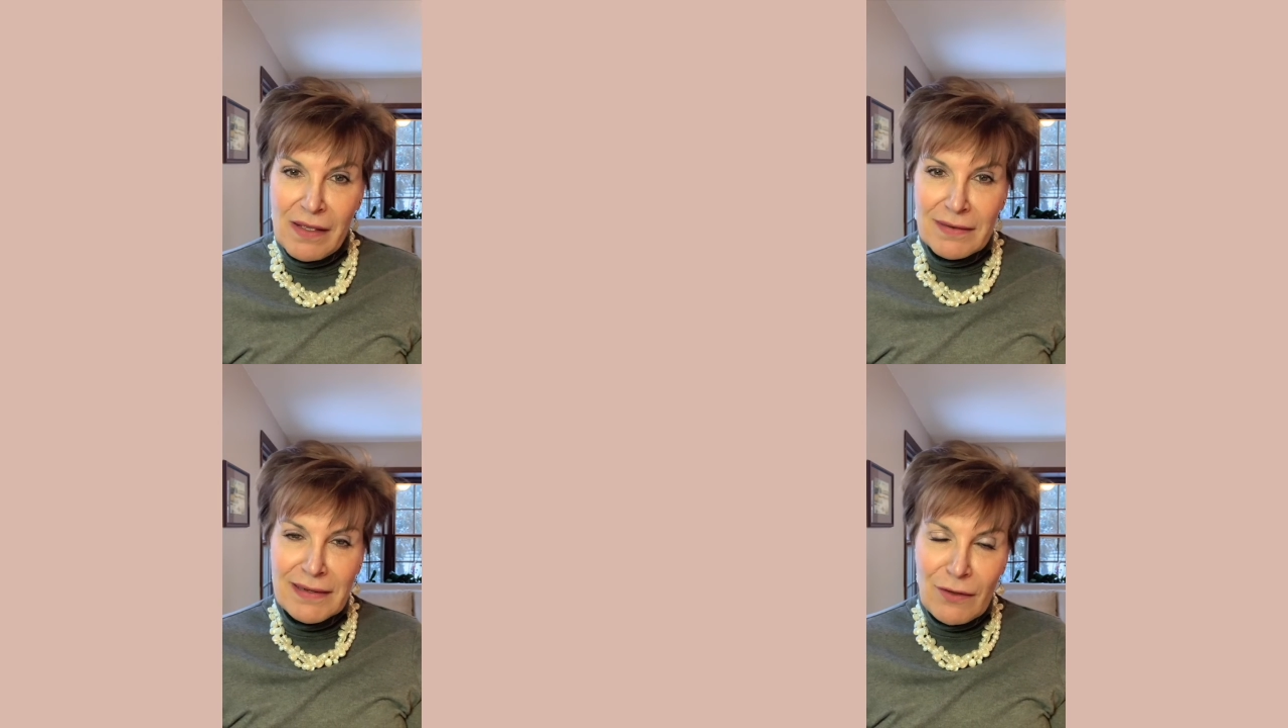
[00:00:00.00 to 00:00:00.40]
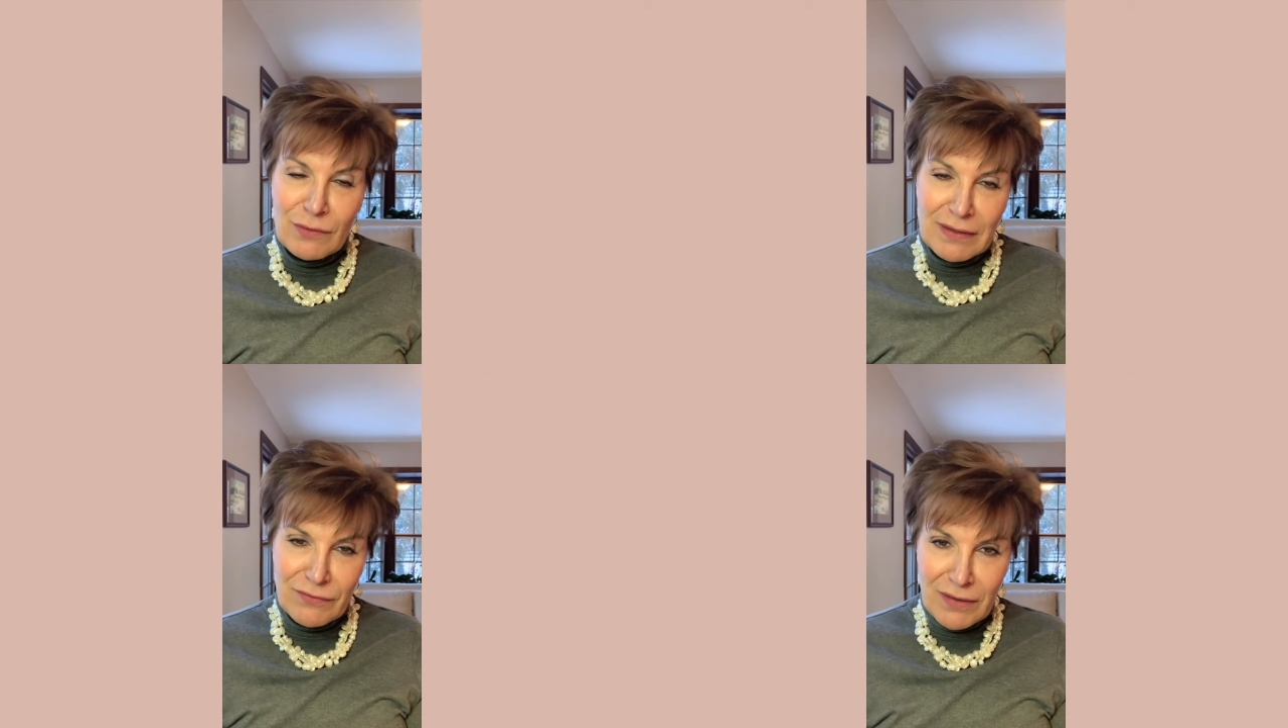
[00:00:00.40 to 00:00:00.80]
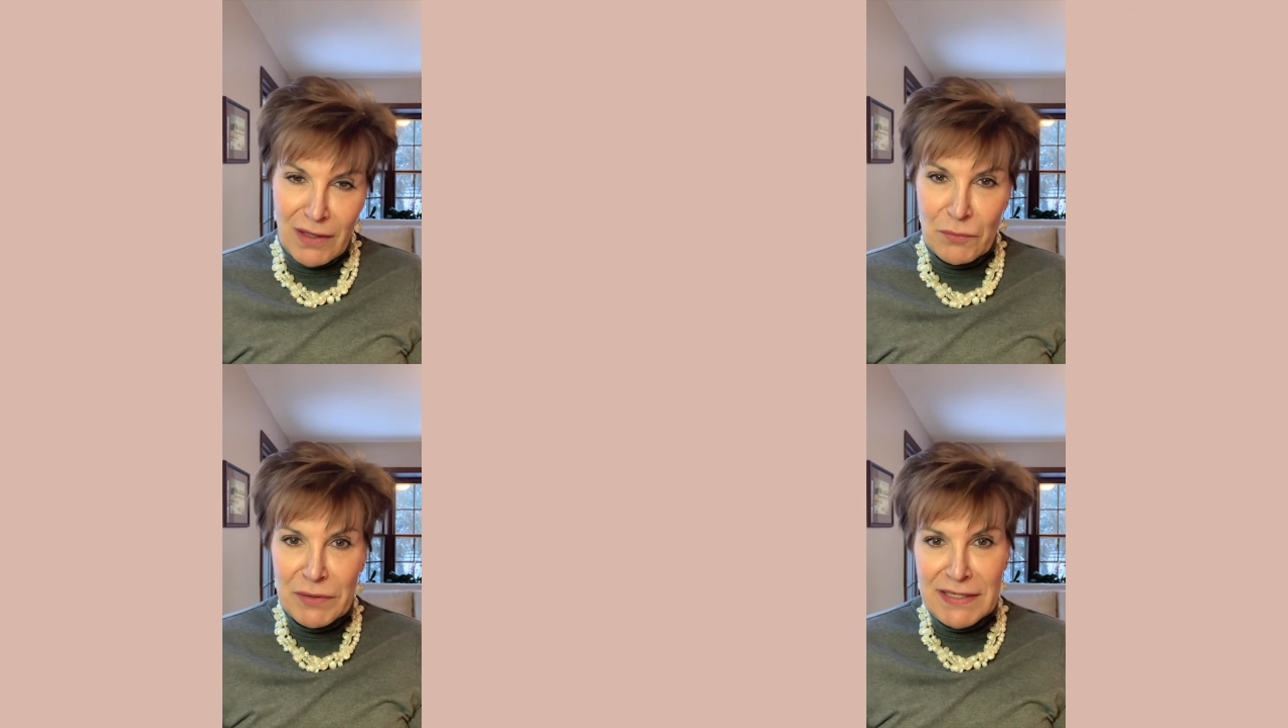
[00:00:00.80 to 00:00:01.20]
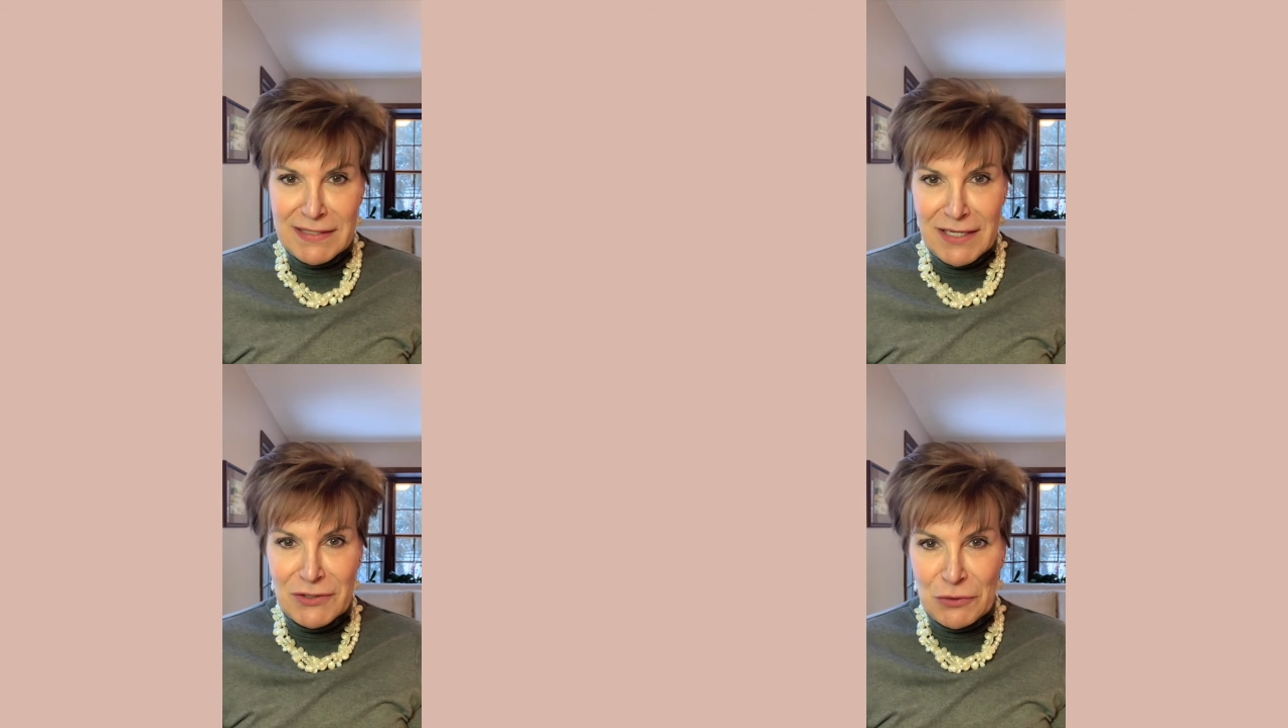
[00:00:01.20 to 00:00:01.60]
Now, if a company
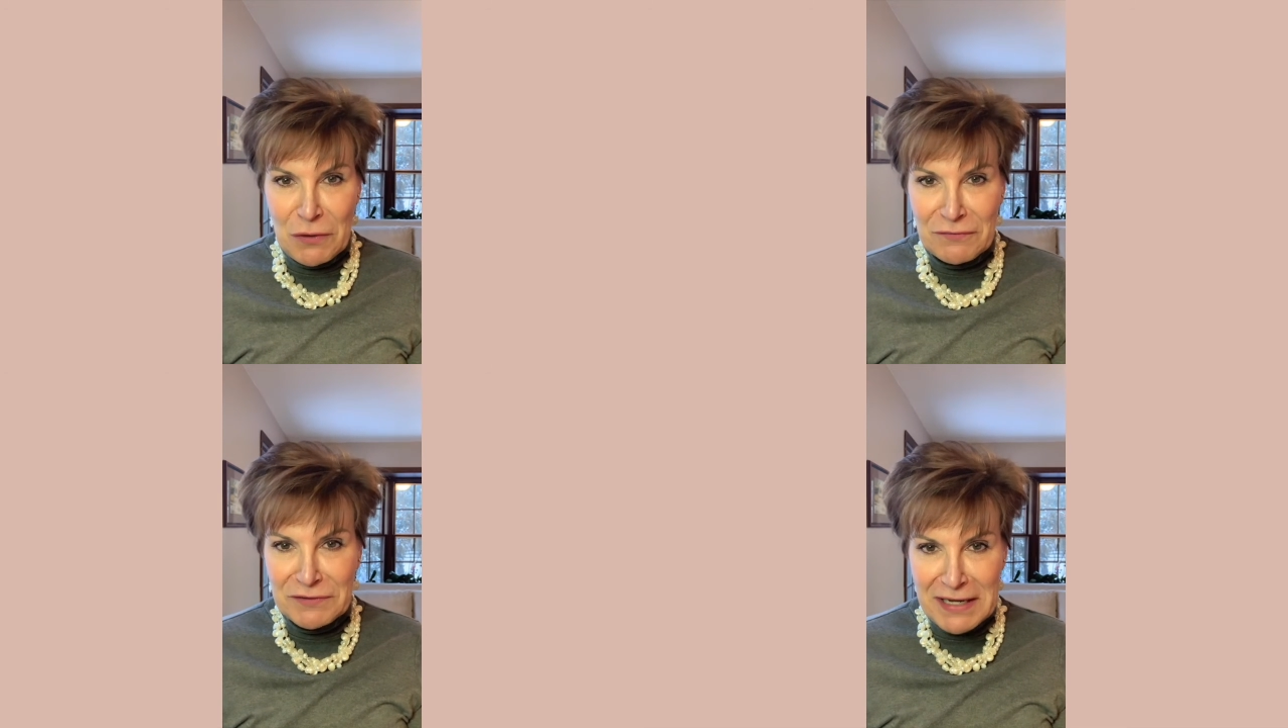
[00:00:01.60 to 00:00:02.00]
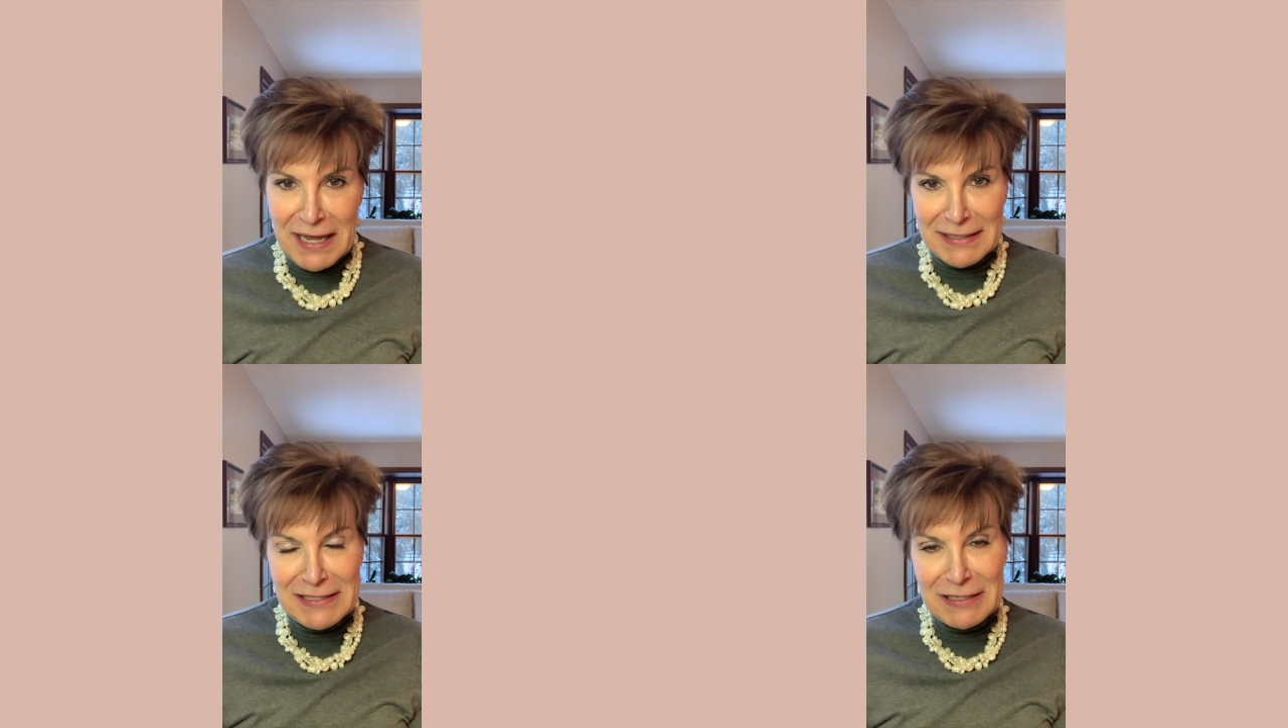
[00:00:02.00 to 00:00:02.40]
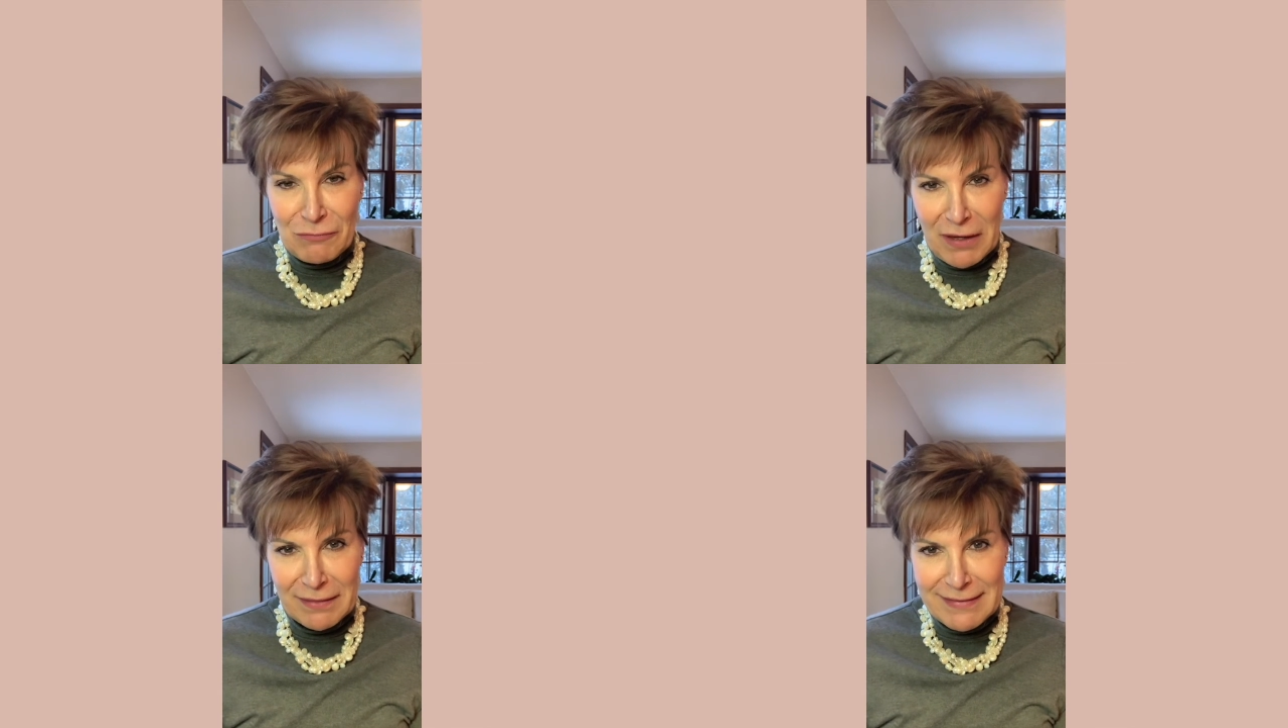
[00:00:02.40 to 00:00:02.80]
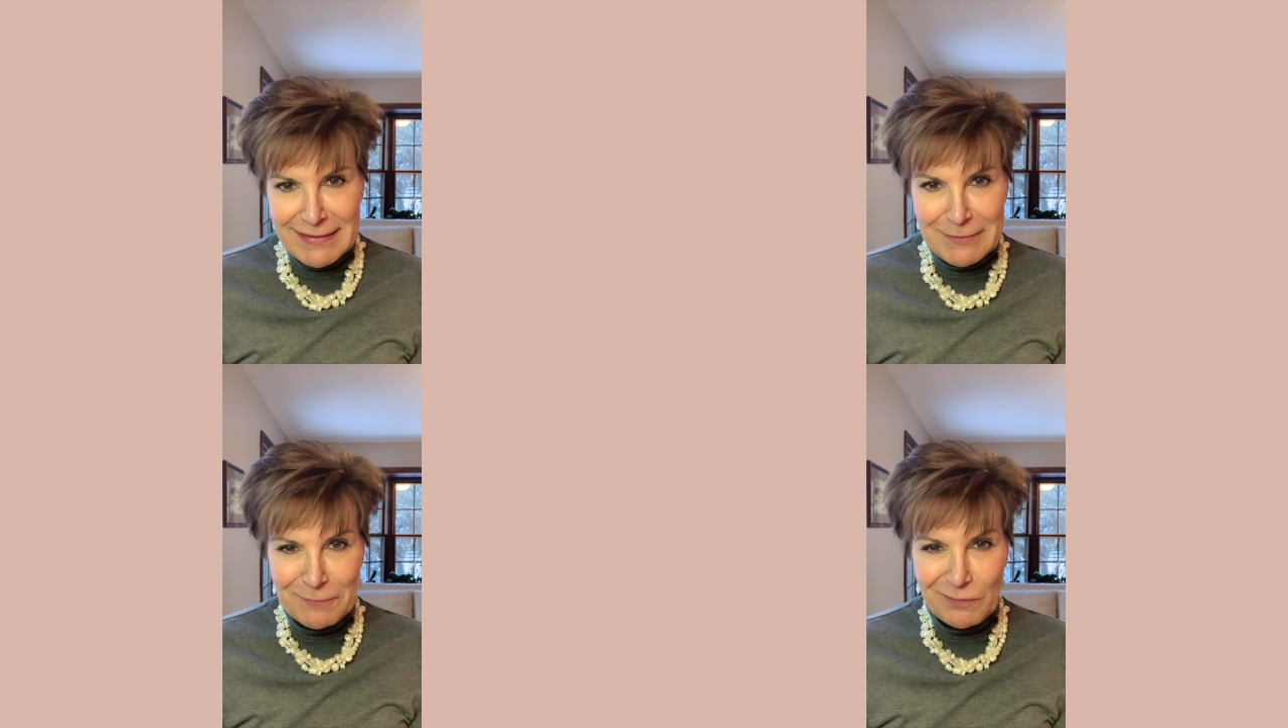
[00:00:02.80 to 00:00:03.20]
says 12 to 18 months,